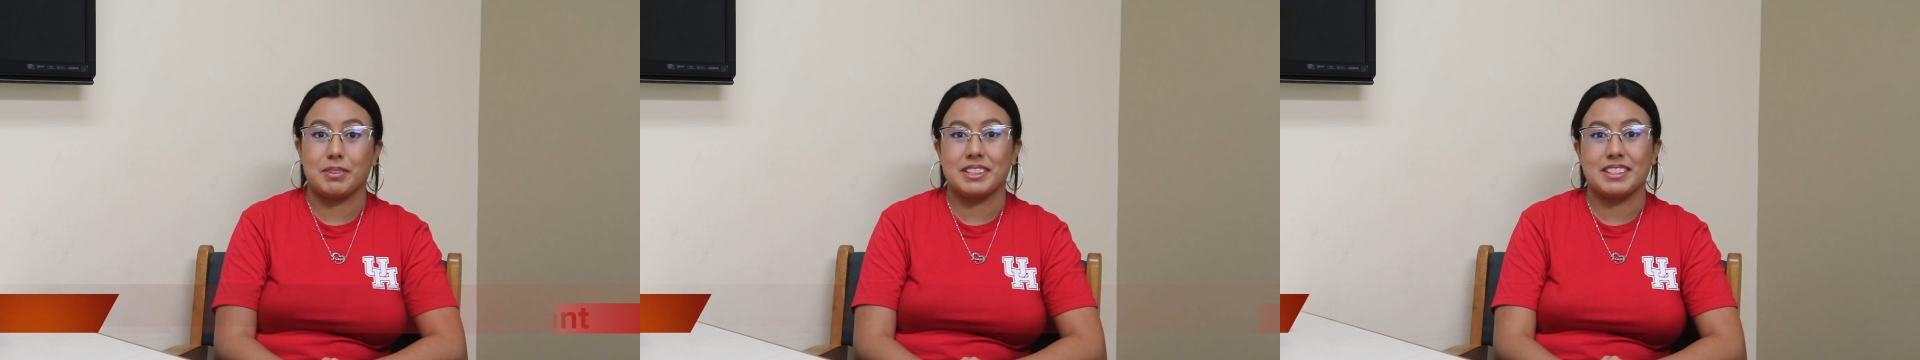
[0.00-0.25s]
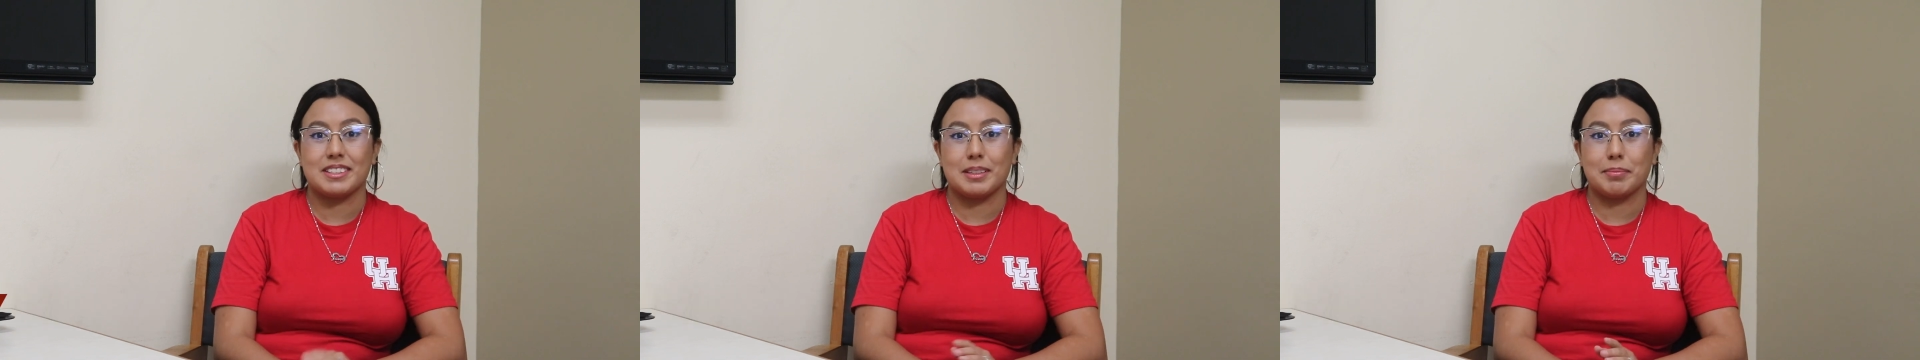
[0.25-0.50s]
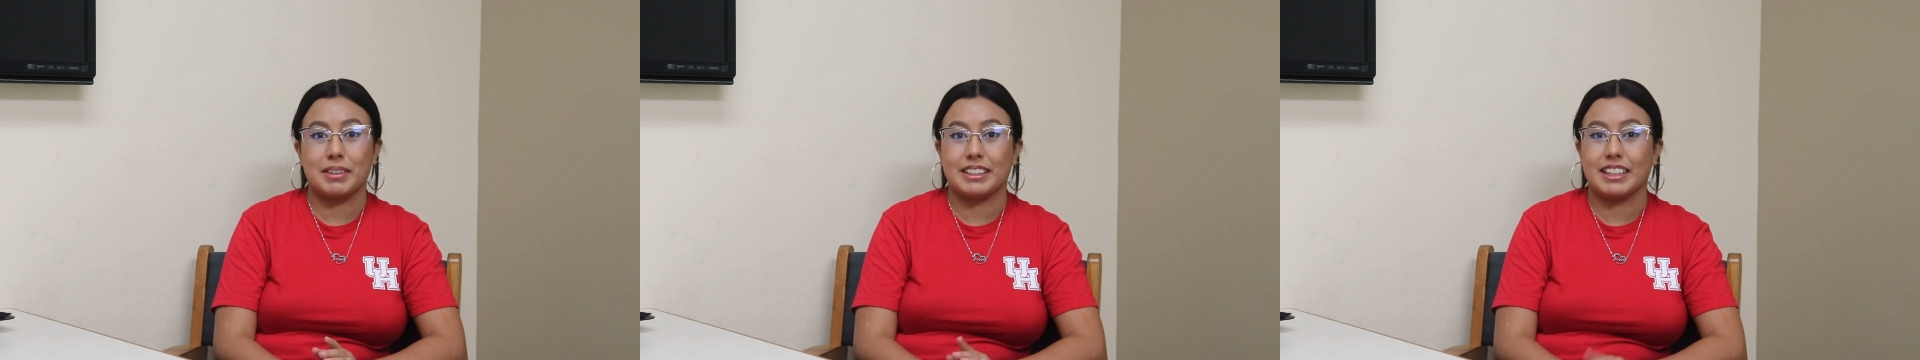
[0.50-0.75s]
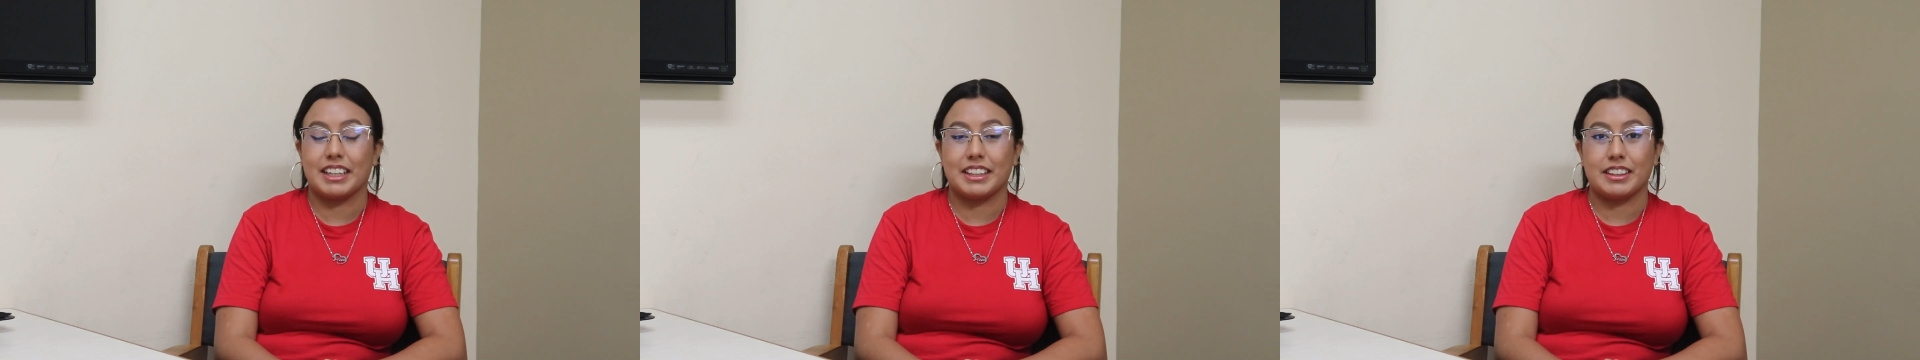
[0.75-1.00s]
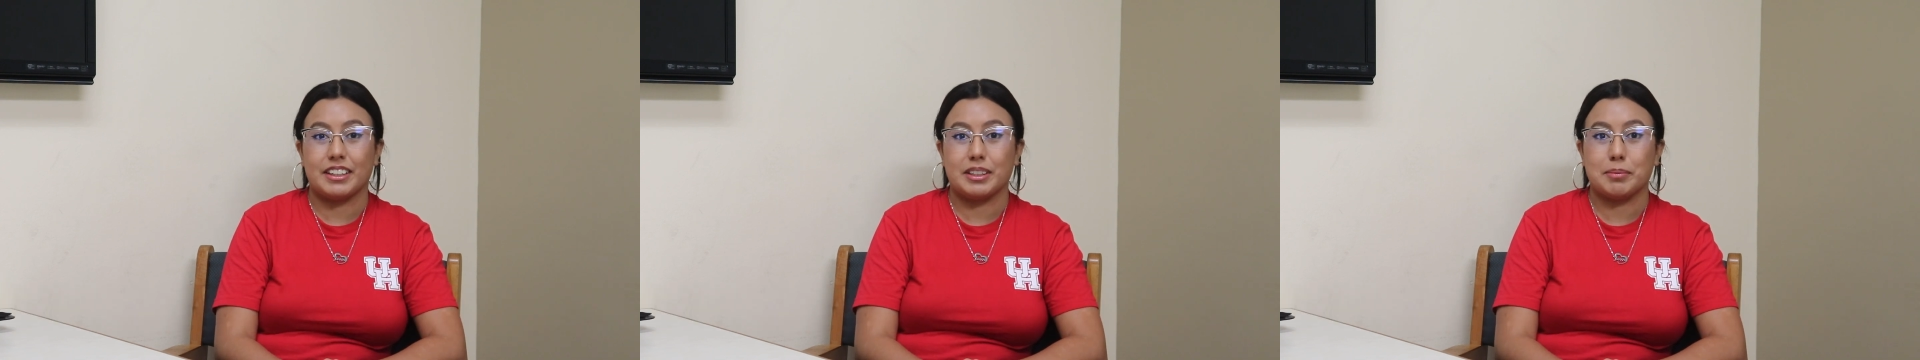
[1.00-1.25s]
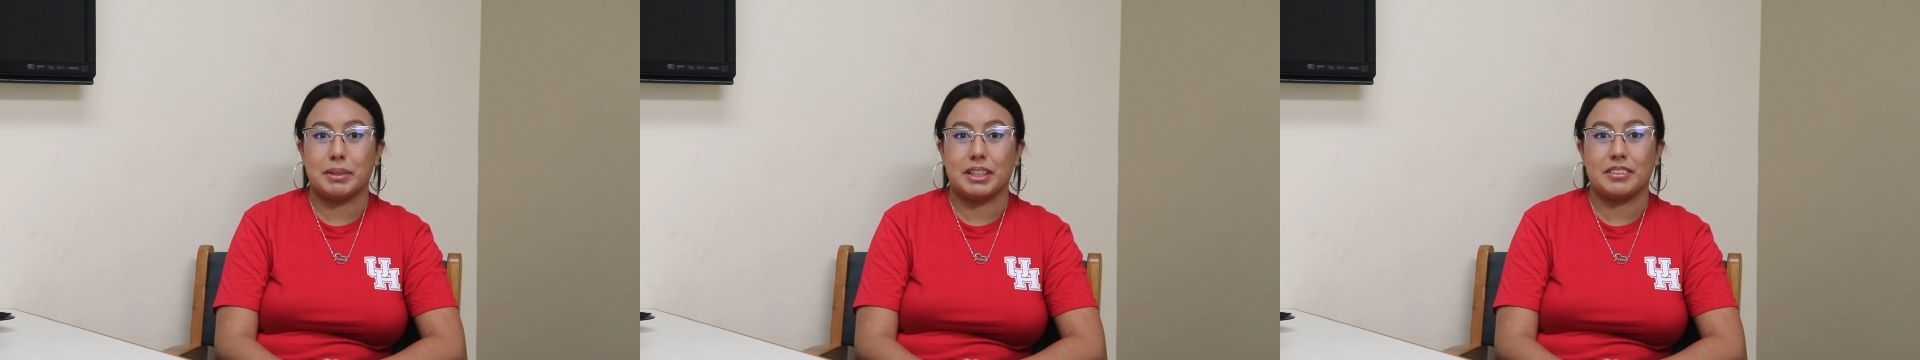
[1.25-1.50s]
wasn't something that I
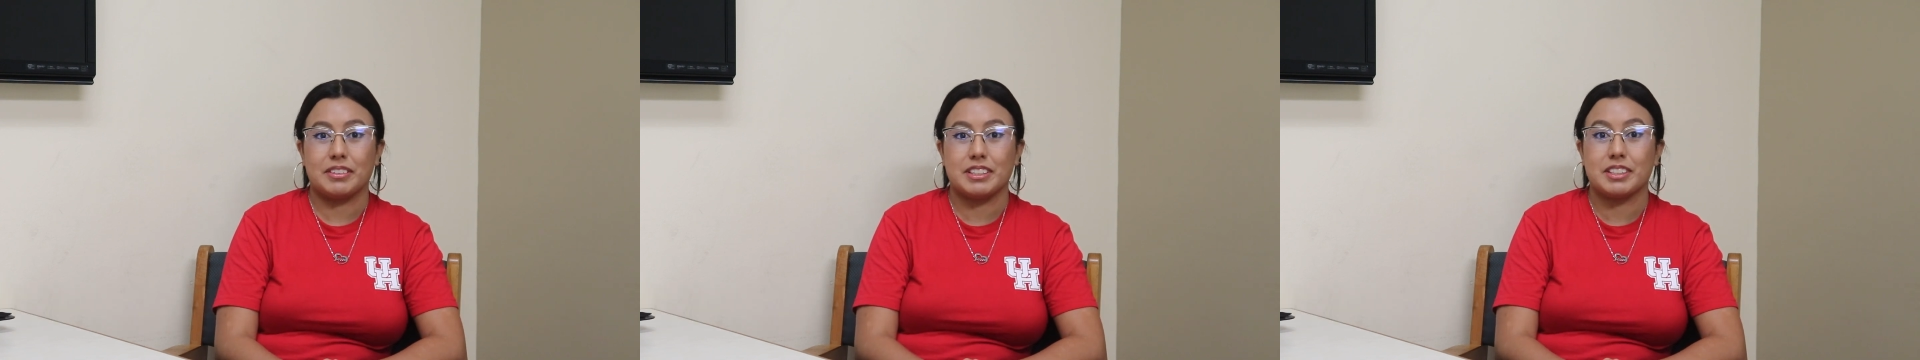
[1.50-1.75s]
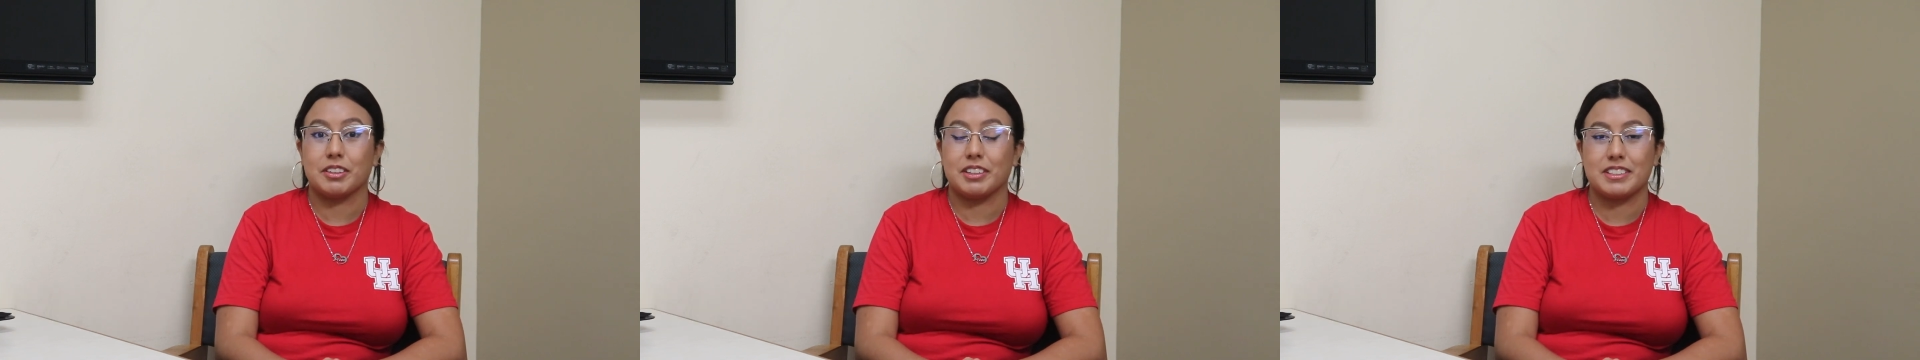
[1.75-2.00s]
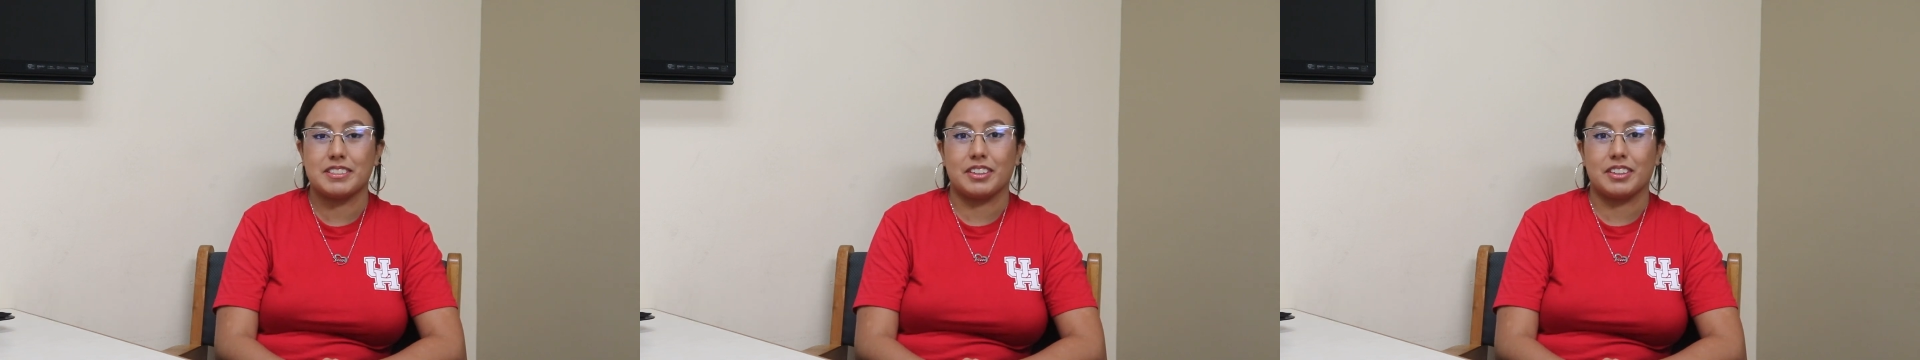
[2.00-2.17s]
thought about until I